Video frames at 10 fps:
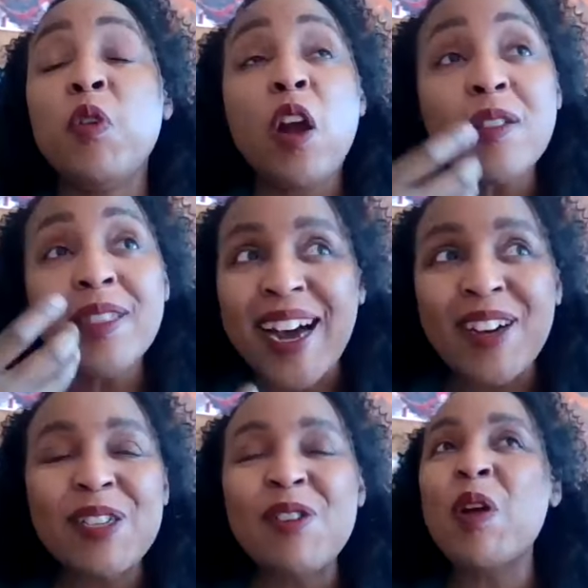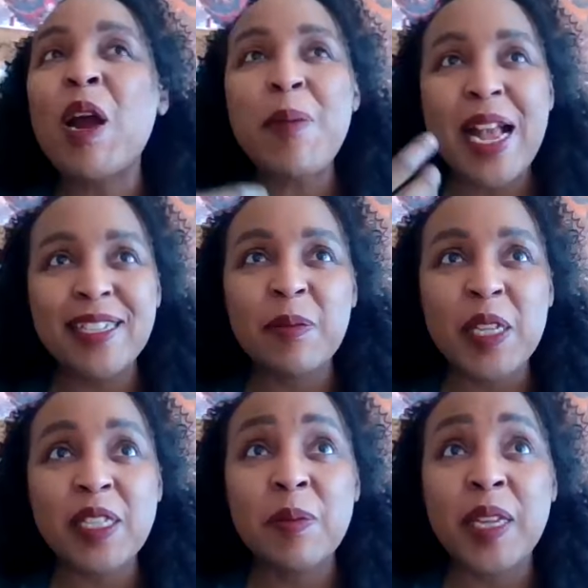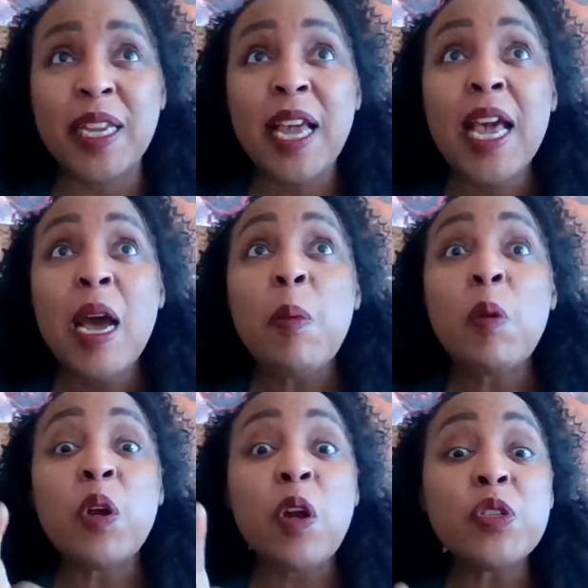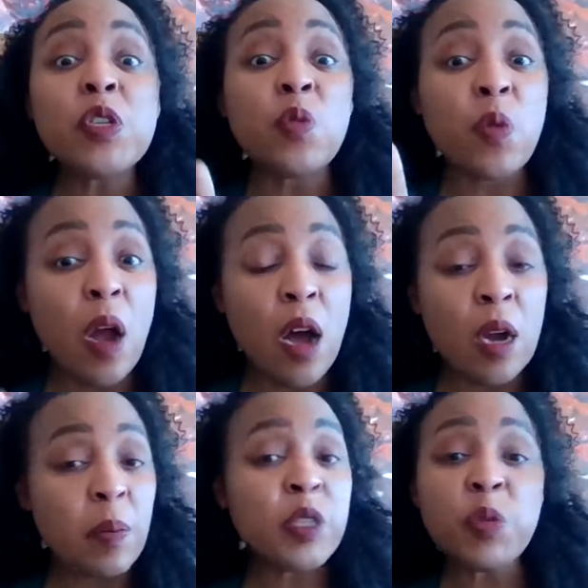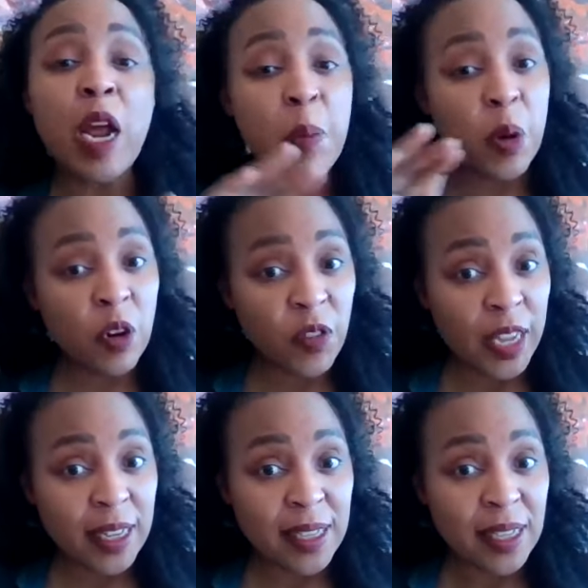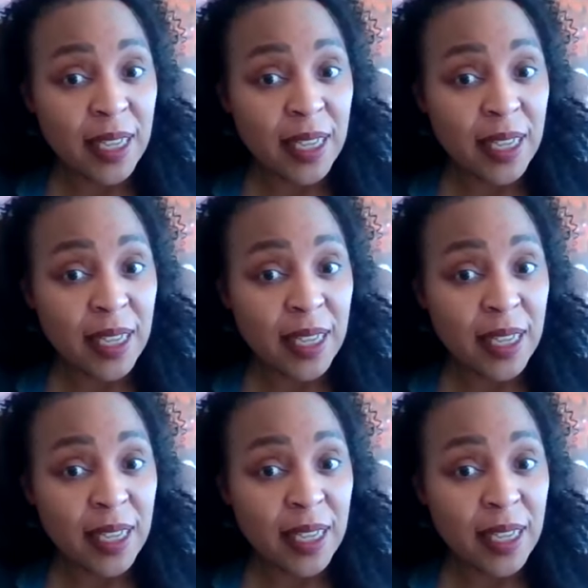are loud and if we are passionate about something, but we're also wrong because we're not perfect,